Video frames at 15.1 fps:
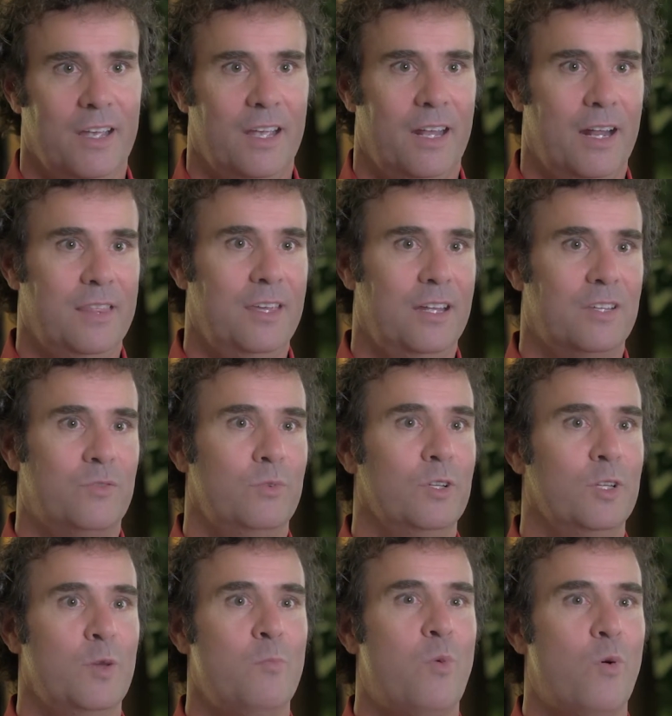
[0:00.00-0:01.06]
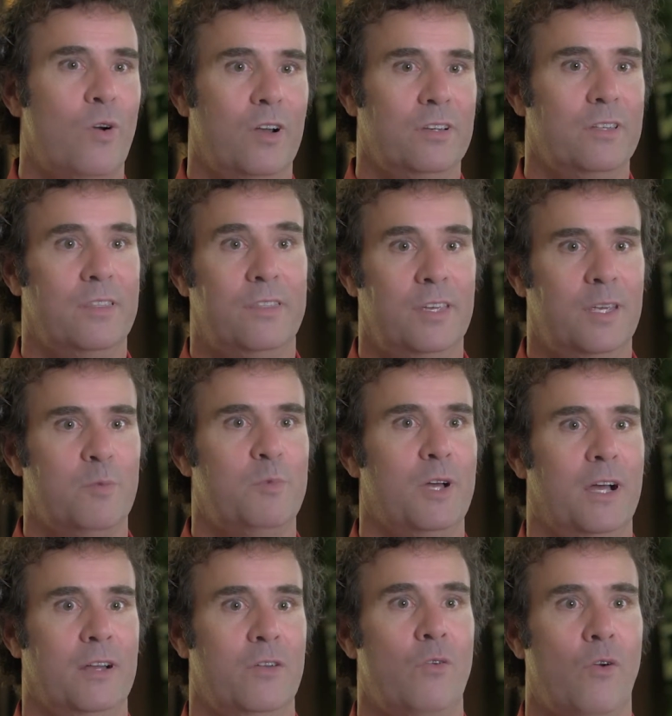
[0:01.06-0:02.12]
And I think it's really important to think
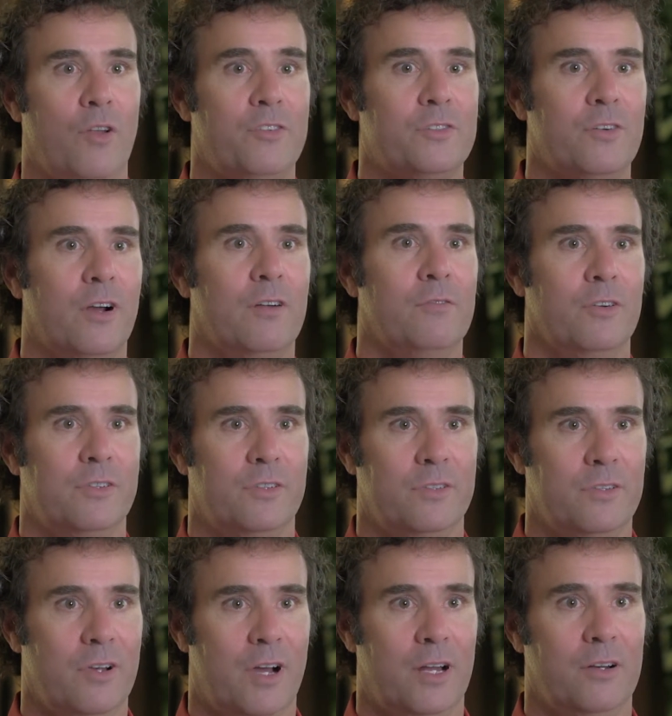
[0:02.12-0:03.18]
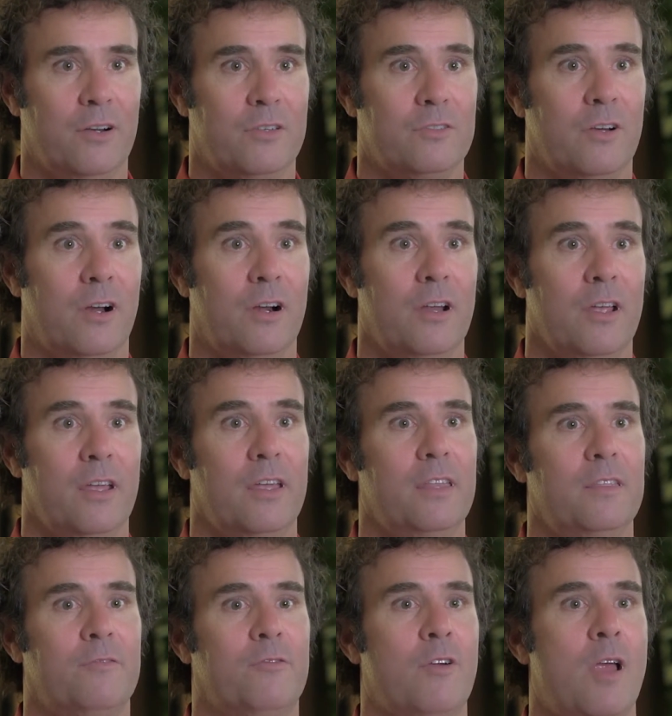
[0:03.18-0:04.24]
about North Star versus Yonder Star in
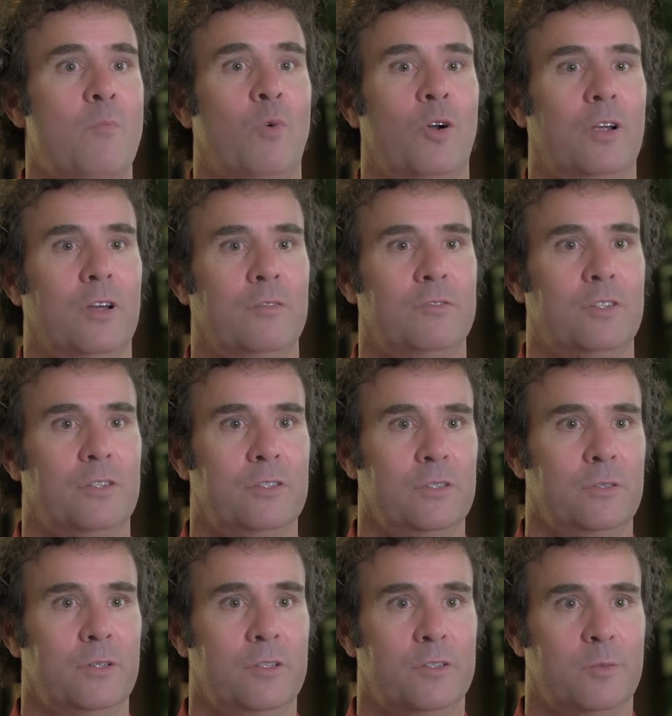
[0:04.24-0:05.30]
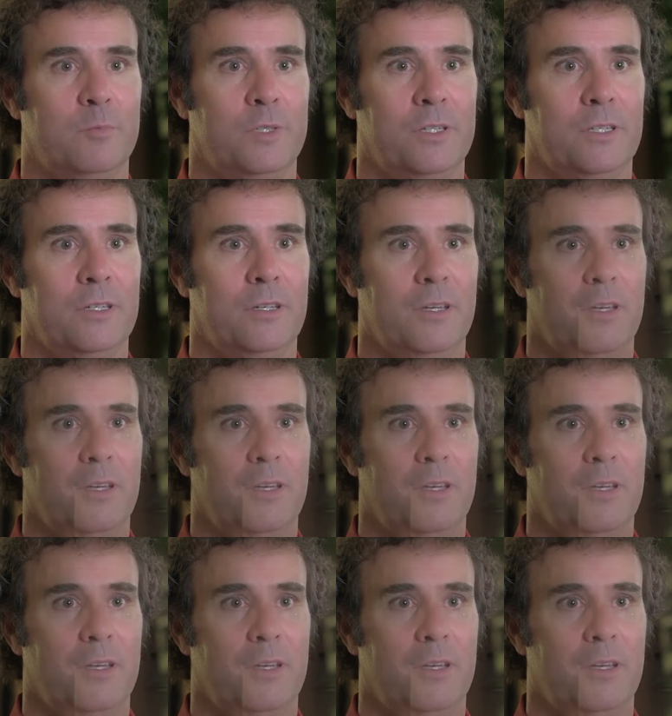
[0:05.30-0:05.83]
the framework of to do and to be.